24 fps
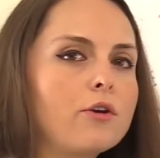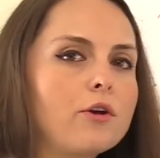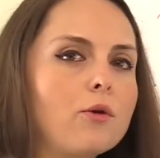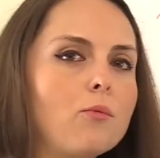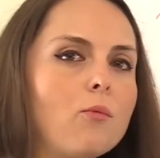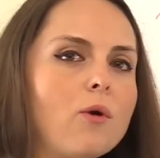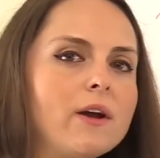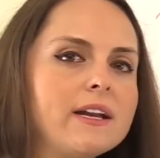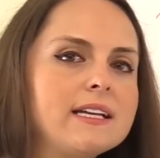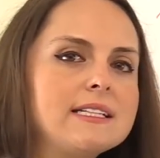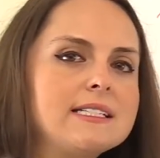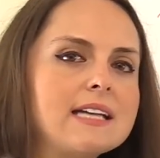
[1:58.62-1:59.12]

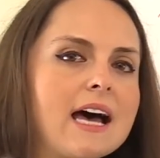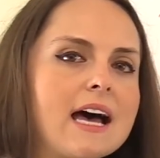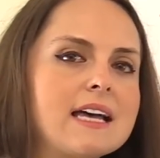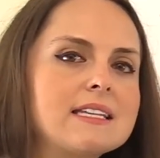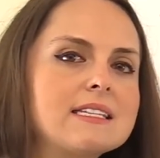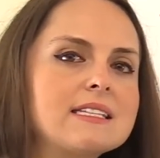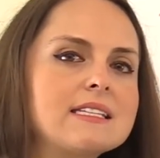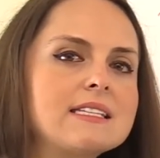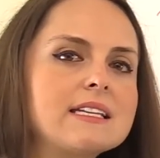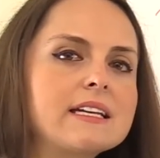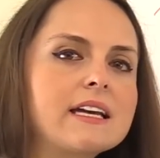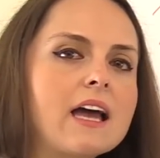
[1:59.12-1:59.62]
aorta, what it
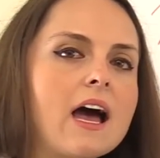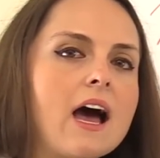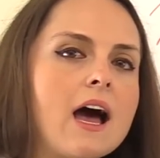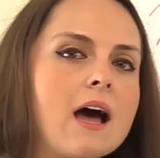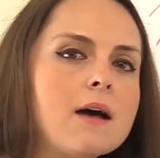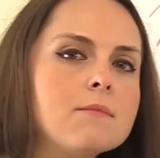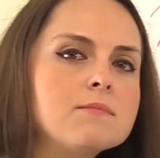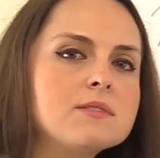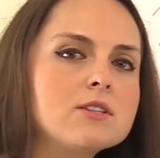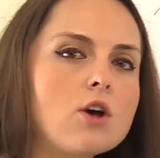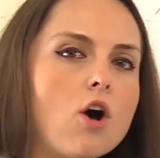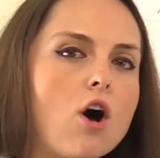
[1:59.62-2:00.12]
does is it
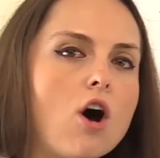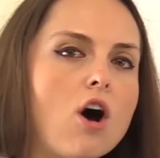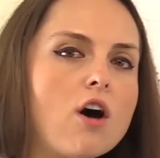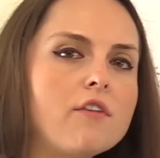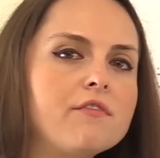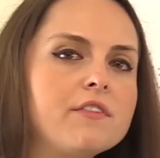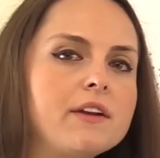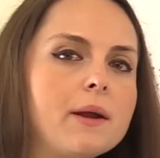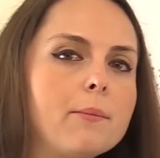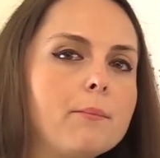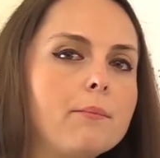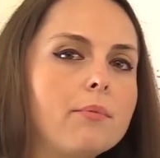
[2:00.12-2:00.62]
comes
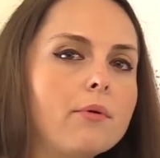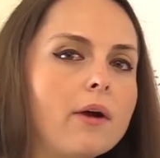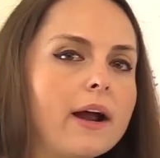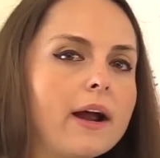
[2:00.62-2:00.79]
off and it